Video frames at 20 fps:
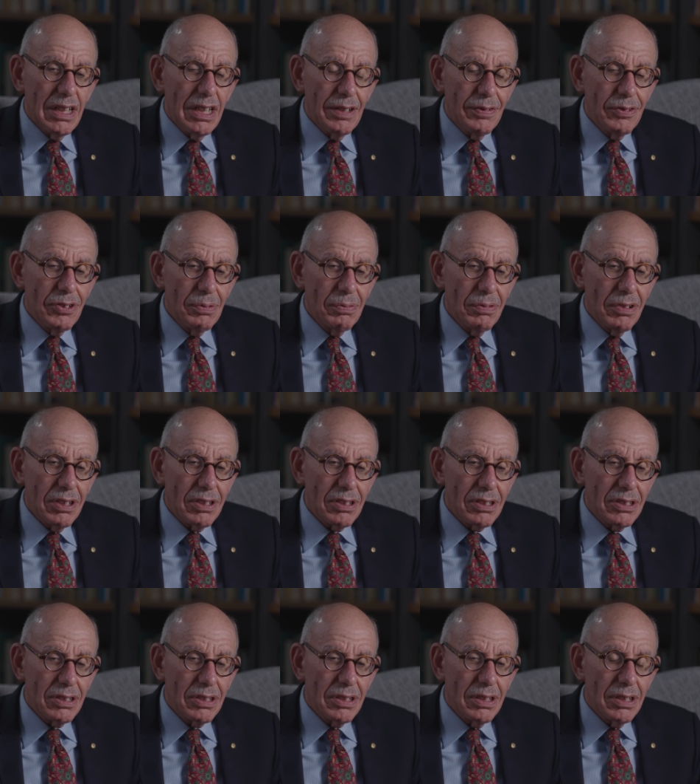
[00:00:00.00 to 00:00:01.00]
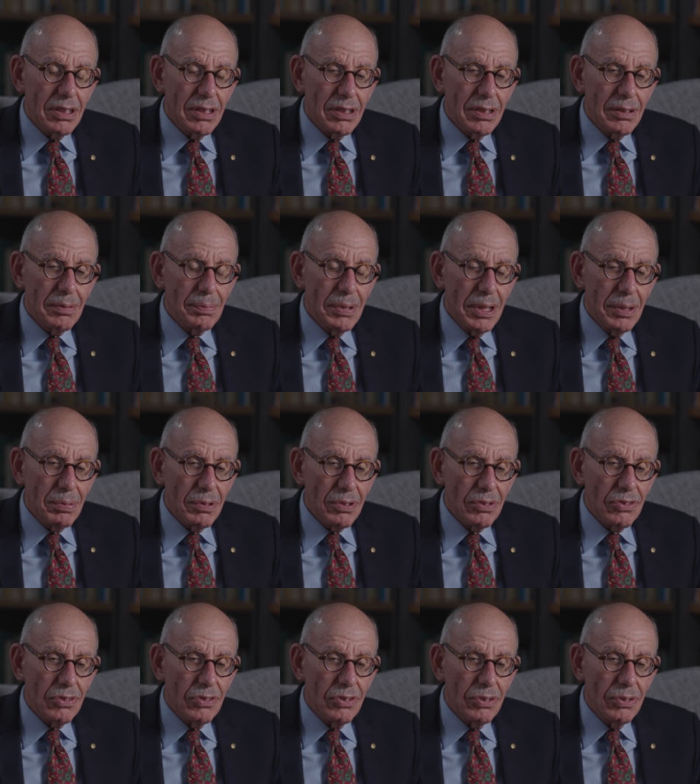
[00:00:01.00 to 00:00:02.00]
if you want
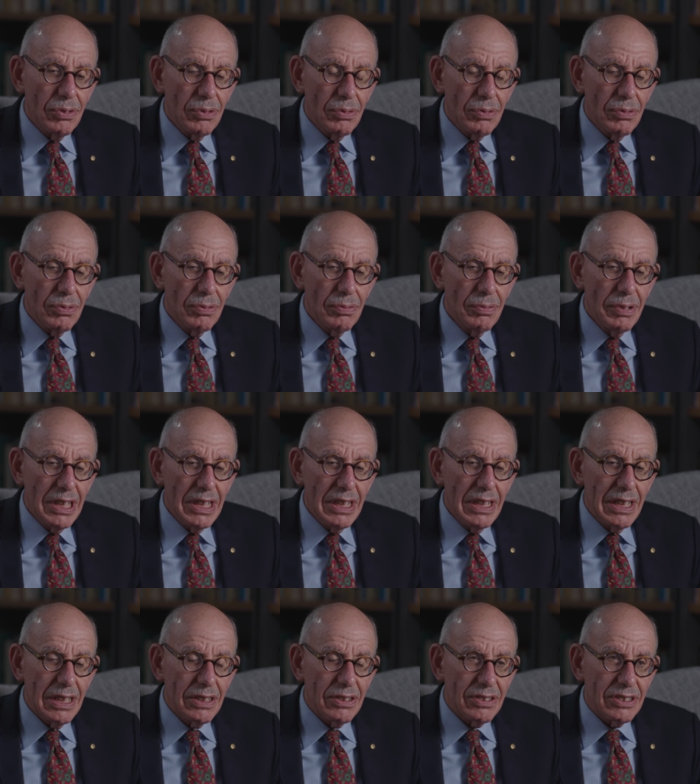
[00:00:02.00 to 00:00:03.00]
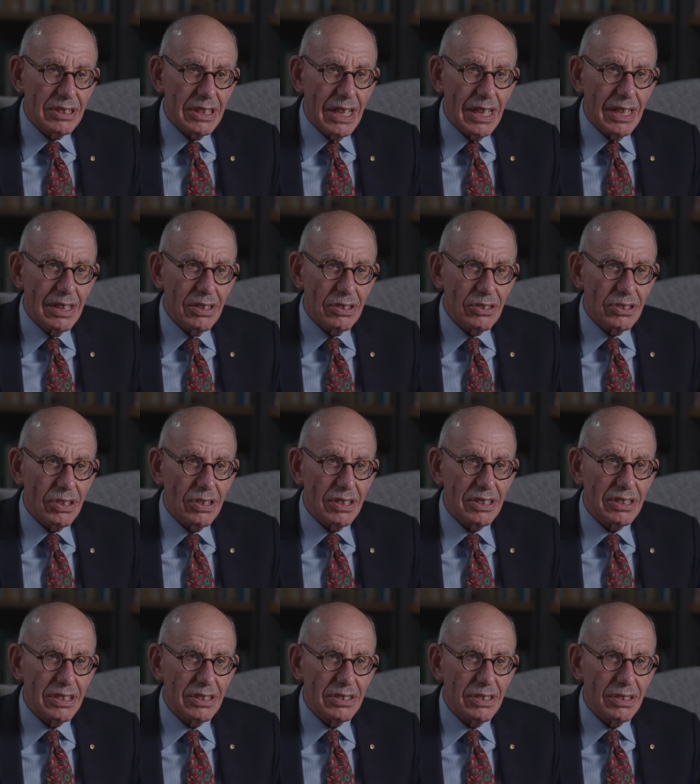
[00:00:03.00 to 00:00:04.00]
people to really understand the
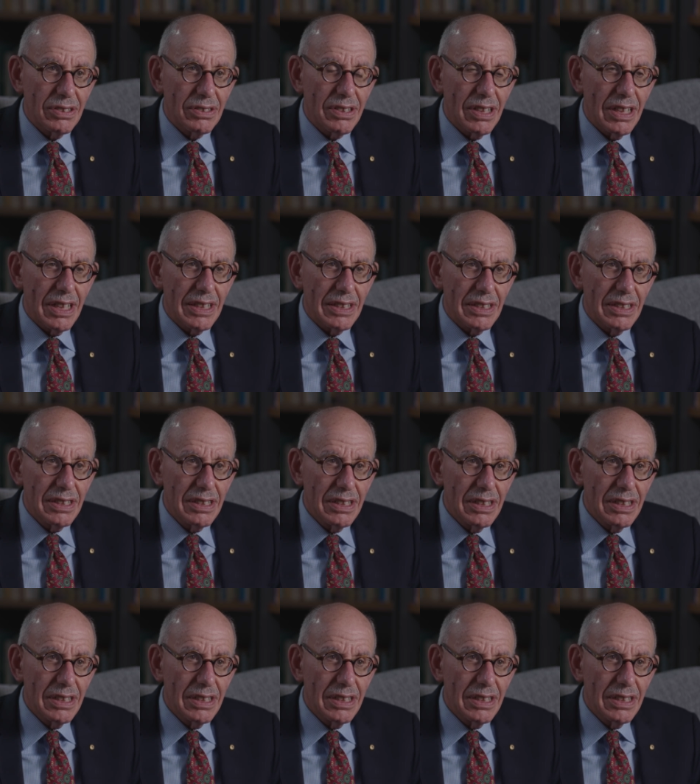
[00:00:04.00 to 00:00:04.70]
choices you're trying